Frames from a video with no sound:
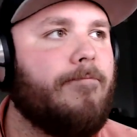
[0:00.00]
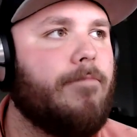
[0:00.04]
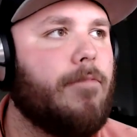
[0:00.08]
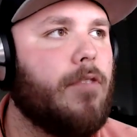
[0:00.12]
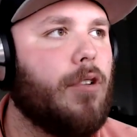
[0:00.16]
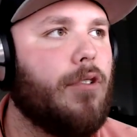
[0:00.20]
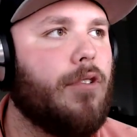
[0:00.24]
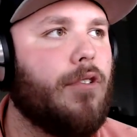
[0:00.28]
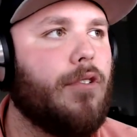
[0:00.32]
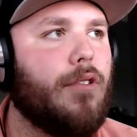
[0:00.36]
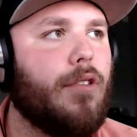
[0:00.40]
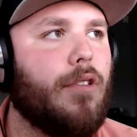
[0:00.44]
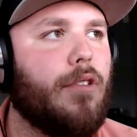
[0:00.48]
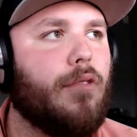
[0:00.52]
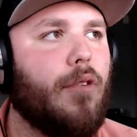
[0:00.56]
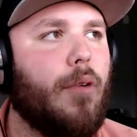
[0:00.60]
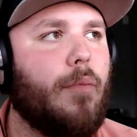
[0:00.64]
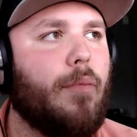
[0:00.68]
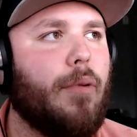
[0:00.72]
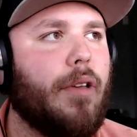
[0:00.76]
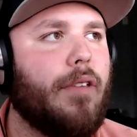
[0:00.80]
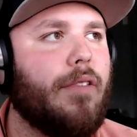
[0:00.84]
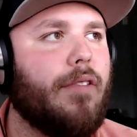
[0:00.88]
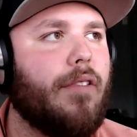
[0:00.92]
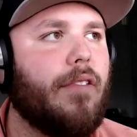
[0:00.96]
Those are the three
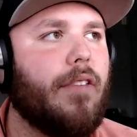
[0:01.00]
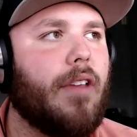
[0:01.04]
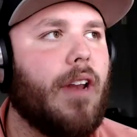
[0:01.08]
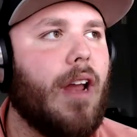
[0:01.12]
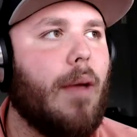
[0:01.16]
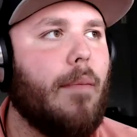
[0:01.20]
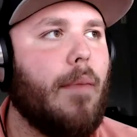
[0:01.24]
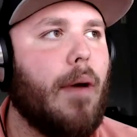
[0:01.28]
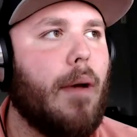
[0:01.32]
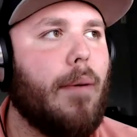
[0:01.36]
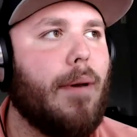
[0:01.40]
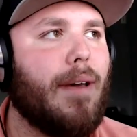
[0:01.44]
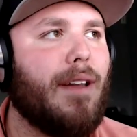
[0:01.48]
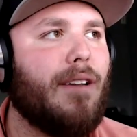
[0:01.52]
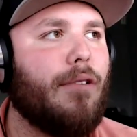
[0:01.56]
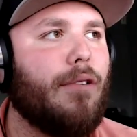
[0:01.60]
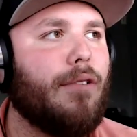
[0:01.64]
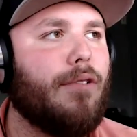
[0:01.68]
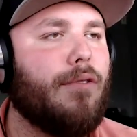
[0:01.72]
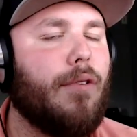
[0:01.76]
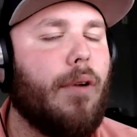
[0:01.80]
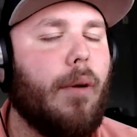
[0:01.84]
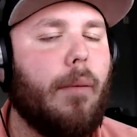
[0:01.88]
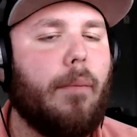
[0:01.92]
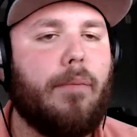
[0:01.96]
places that I buy
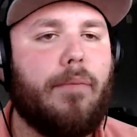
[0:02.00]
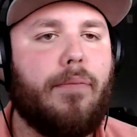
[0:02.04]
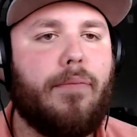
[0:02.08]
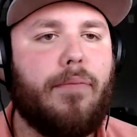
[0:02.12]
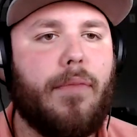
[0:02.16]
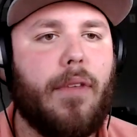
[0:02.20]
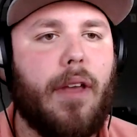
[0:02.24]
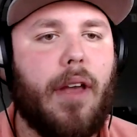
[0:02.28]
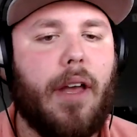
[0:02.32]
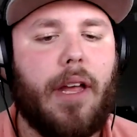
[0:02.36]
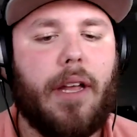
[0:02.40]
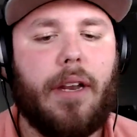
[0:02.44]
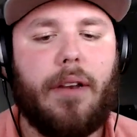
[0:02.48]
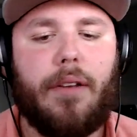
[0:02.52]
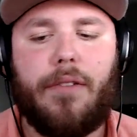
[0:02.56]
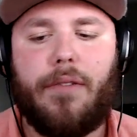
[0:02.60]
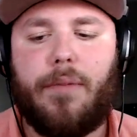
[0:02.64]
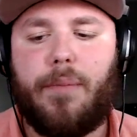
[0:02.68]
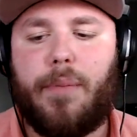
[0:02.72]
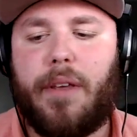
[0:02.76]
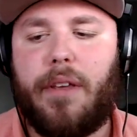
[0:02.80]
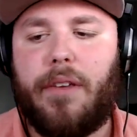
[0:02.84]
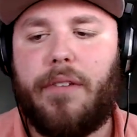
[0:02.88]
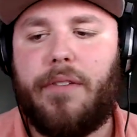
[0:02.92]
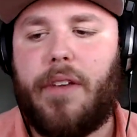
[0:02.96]
batteries from. And
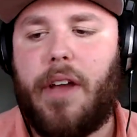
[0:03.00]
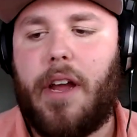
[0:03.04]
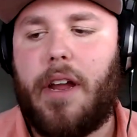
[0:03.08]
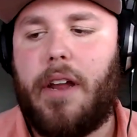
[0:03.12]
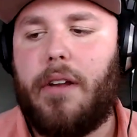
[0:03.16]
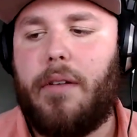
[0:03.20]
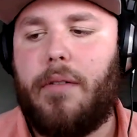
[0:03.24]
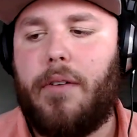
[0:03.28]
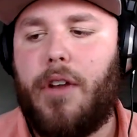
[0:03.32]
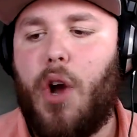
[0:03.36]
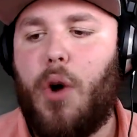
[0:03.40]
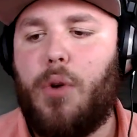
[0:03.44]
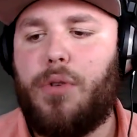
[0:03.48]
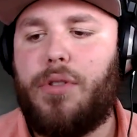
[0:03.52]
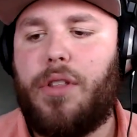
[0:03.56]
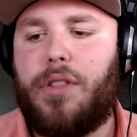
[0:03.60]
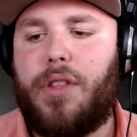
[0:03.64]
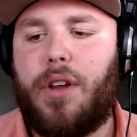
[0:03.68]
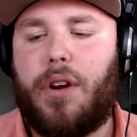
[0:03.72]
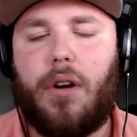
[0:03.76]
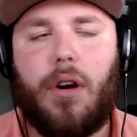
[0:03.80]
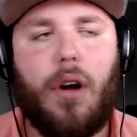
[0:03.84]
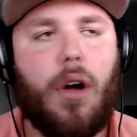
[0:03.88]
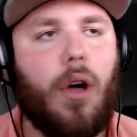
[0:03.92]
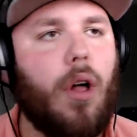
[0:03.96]
it's because I know that
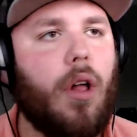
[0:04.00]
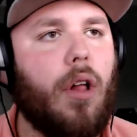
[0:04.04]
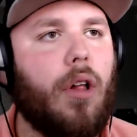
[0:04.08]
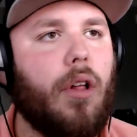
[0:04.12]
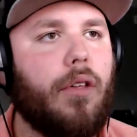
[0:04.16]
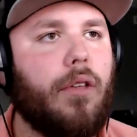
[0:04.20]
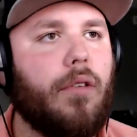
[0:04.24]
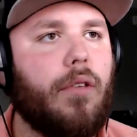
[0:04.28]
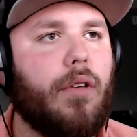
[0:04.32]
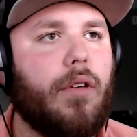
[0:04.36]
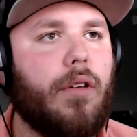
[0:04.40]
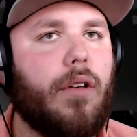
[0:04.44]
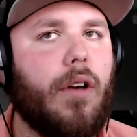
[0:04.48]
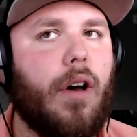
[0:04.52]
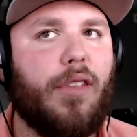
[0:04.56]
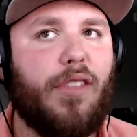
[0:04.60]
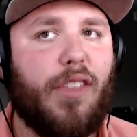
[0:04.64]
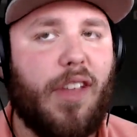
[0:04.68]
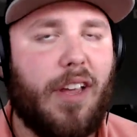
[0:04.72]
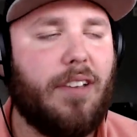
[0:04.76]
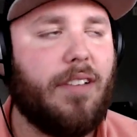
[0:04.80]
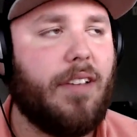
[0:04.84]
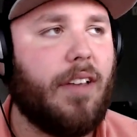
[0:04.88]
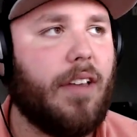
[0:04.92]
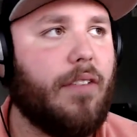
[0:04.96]
they're all
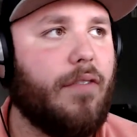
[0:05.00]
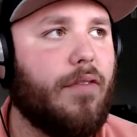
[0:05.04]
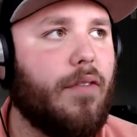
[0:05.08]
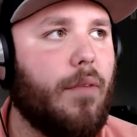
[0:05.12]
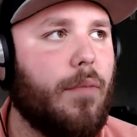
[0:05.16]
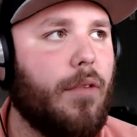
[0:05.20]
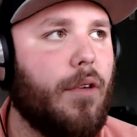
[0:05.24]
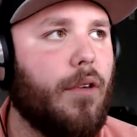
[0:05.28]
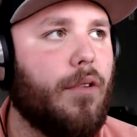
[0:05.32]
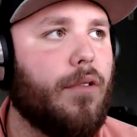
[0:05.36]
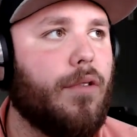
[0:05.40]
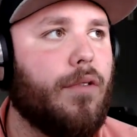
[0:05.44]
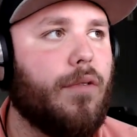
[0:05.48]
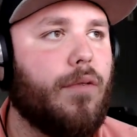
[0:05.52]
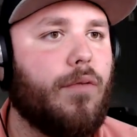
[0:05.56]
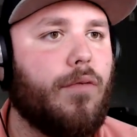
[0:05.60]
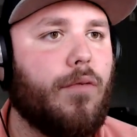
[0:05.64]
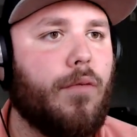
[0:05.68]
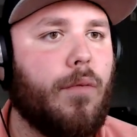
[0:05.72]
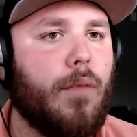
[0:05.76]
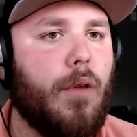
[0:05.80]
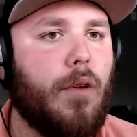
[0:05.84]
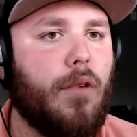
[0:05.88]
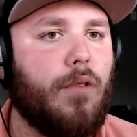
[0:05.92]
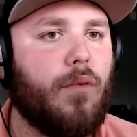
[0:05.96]
authentic from those
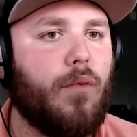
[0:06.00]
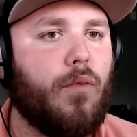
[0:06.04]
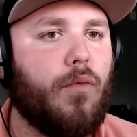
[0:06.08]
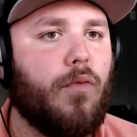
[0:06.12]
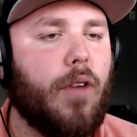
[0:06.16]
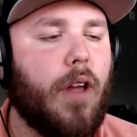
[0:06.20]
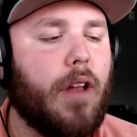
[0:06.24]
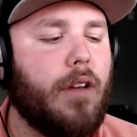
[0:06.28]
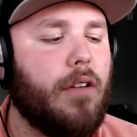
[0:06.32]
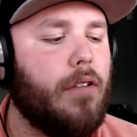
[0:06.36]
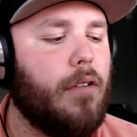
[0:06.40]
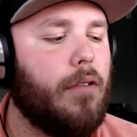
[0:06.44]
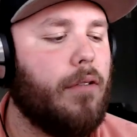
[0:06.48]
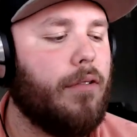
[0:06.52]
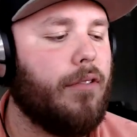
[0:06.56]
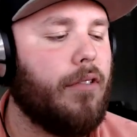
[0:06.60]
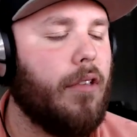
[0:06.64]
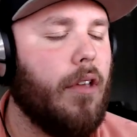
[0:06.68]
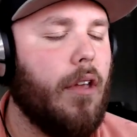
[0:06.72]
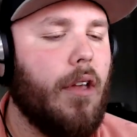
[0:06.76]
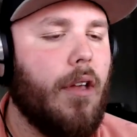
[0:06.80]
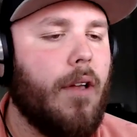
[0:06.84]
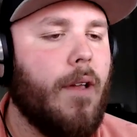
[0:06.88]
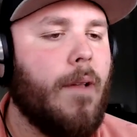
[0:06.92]
vendors.